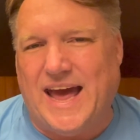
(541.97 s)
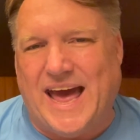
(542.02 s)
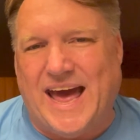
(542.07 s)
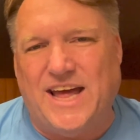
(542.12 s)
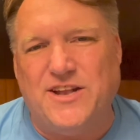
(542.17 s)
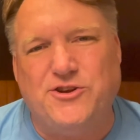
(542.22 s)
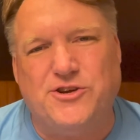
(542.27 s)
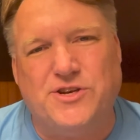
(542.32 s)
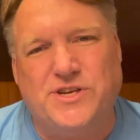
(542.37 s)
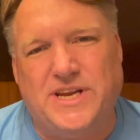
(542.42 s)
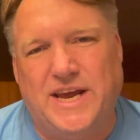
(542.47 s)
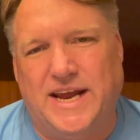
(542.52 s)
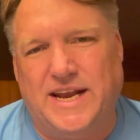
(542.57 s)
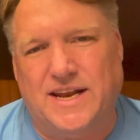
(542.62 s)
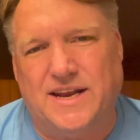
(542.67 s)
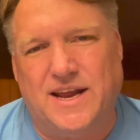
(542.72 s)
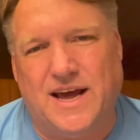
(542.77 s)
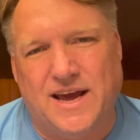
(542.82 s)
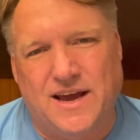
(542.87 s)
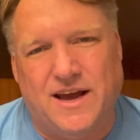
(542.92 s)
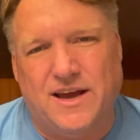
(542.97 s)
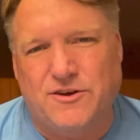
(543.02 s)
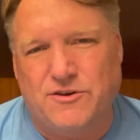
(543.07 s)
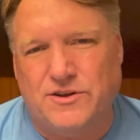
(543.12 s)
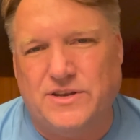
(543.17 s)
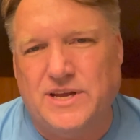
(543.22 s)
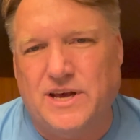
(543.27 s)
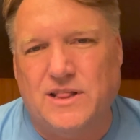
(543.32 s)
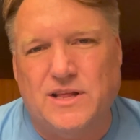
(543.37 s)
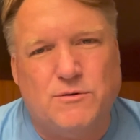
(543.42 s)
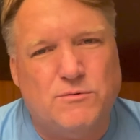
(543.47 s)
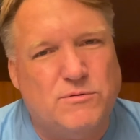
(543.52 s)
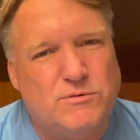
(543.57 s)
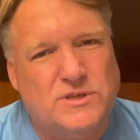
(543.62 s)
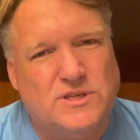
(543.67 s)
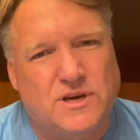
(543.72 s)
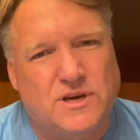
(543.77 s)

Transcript: agitated. I could tell it was